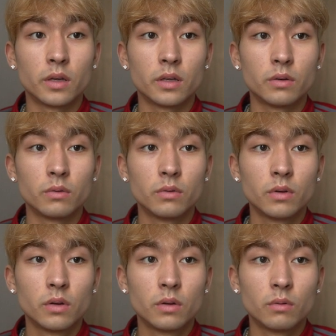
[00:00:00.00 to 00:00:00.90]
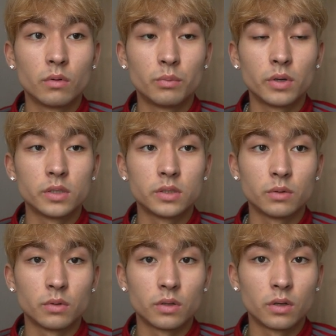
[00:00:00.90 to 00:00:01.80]
and replaced
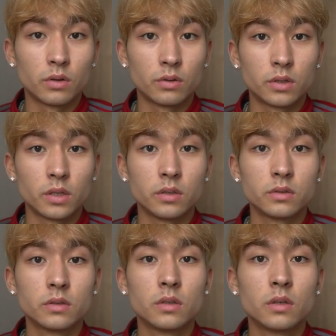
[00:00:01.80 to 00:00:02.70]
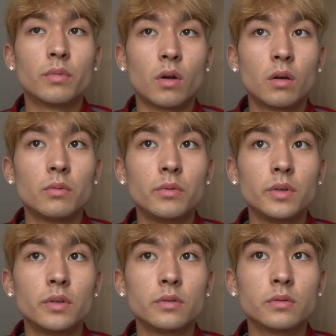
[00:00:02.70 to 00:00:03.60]
it with other things.
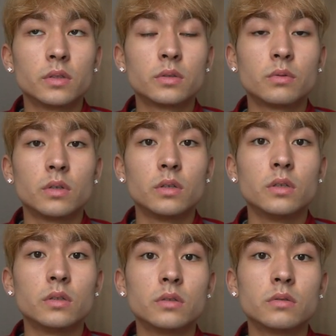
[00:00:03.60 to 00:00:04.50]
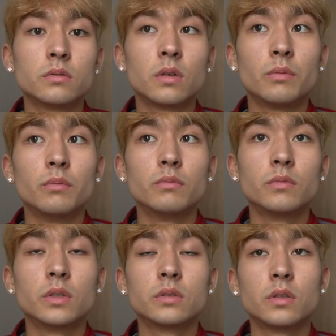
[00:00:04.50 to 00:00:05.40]
Probably that's what it is.
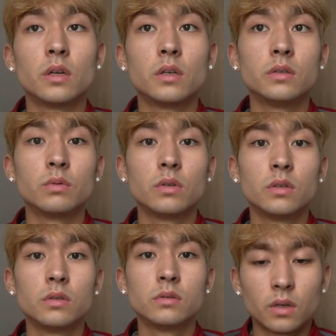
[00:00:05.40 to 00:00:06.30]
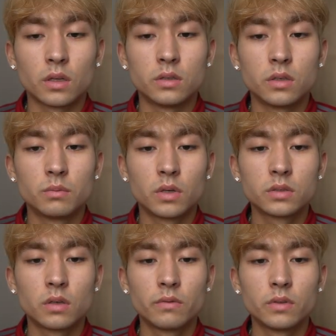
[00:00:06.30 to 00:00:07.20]
That is what it is. I dug
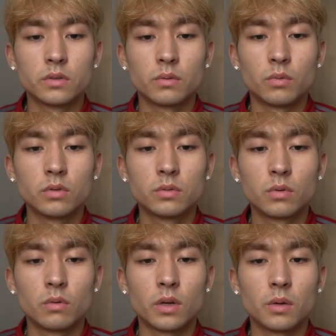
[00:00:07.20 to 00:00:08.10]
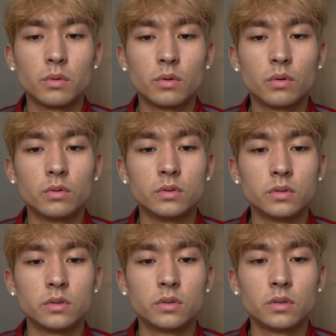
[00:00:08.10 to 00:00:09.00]
myself into multiple rabbit holes
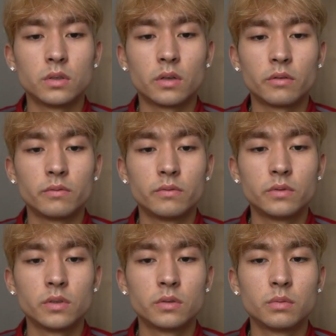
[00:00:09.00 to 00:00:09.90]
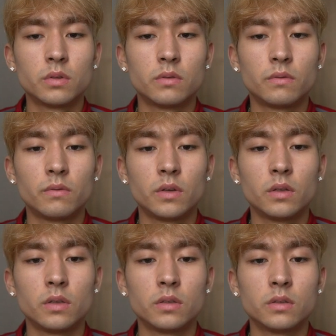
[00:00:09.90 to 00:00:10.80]
and I've just been
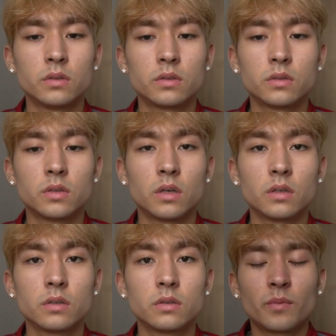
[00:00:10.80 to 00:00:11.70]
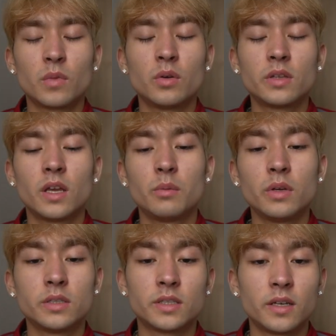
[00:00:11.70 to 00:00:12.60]
feeling stuck. But with that
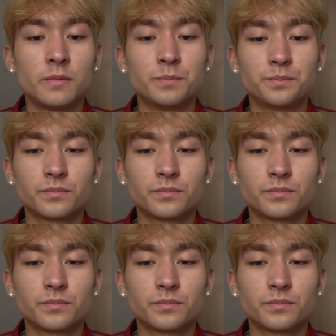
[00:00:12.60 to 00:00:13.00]
being said,